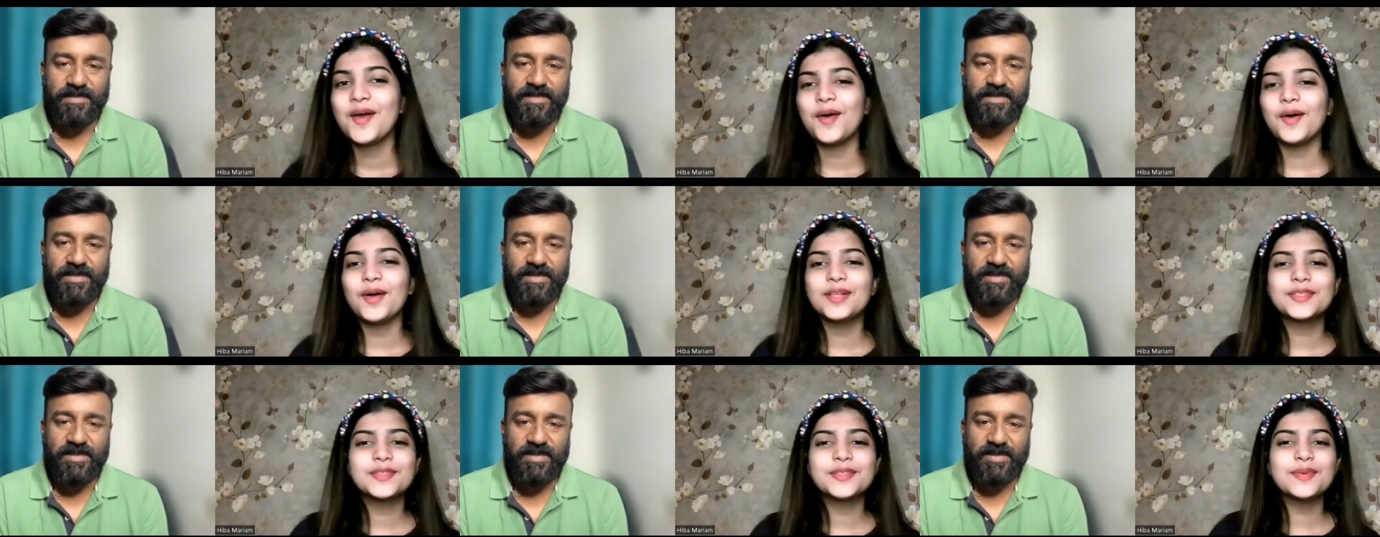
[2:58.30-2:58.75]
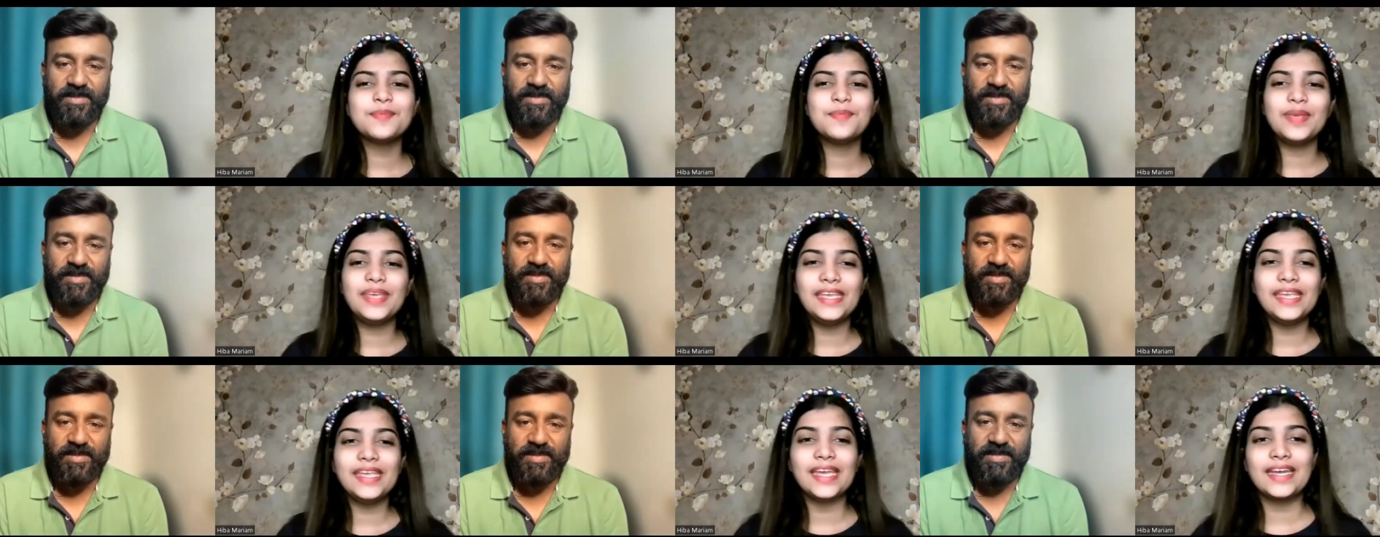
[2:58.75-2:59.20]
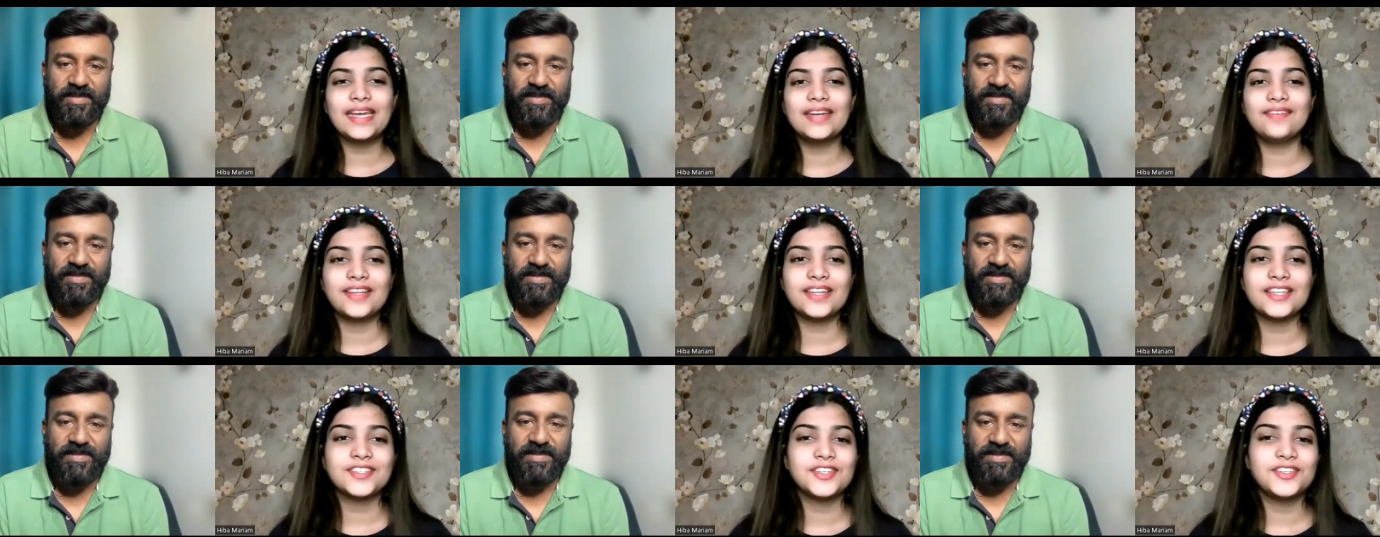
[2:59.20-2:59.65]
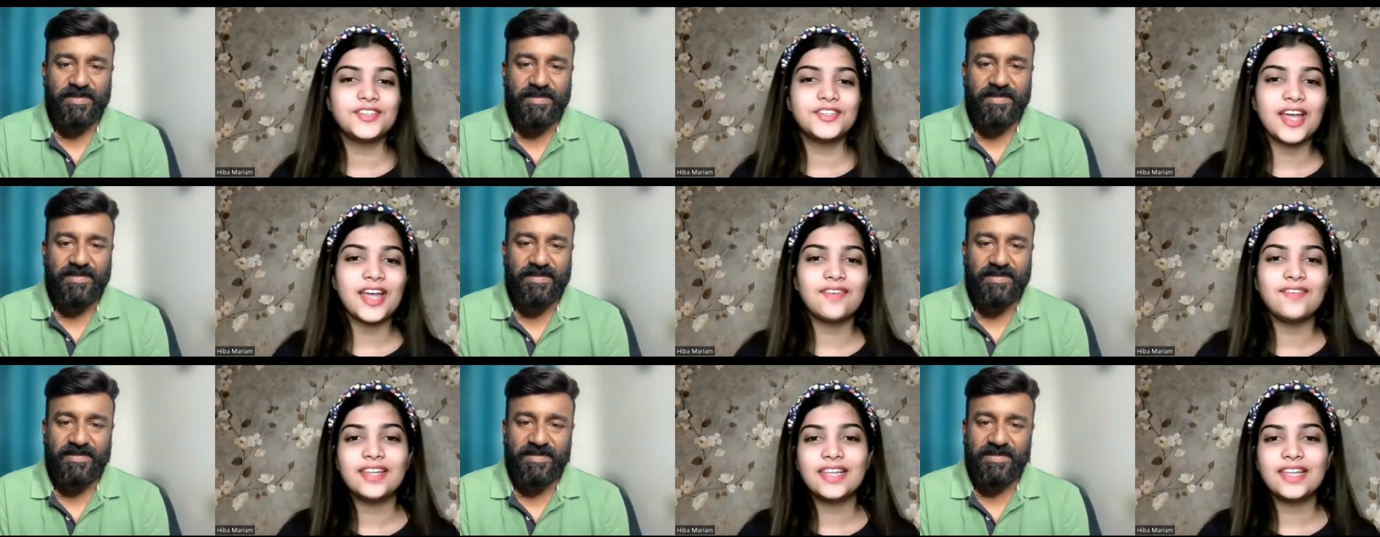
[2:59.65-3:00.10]
Speaker 1: Also, being an adventure
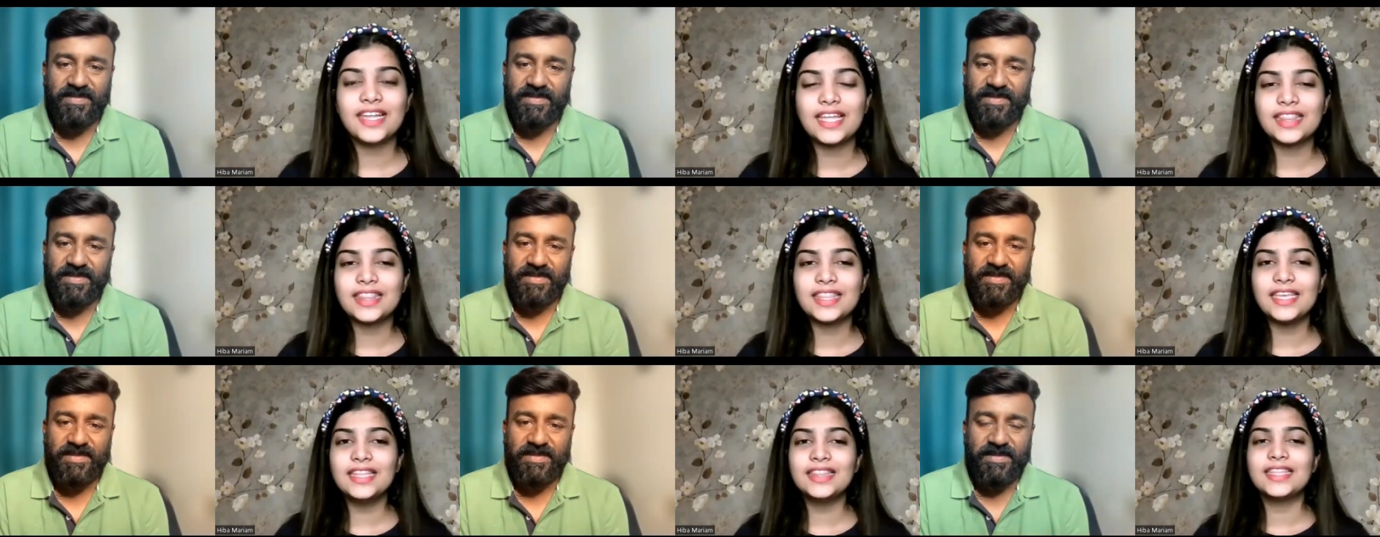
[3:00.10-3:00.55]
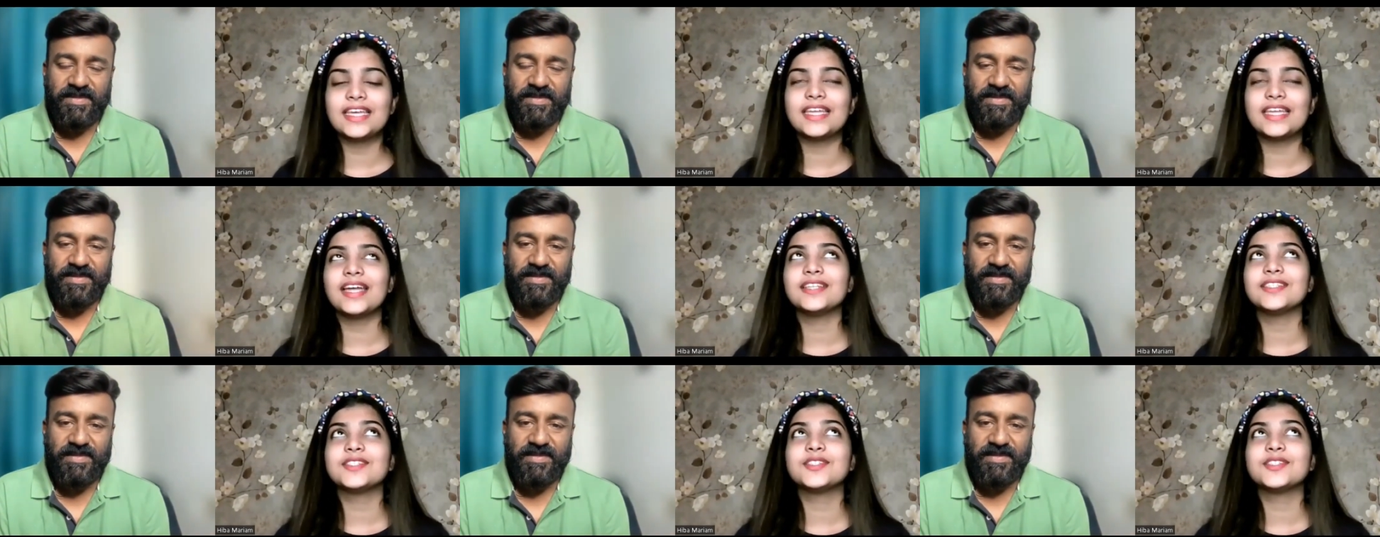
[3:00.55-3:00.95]
traveler, I think there are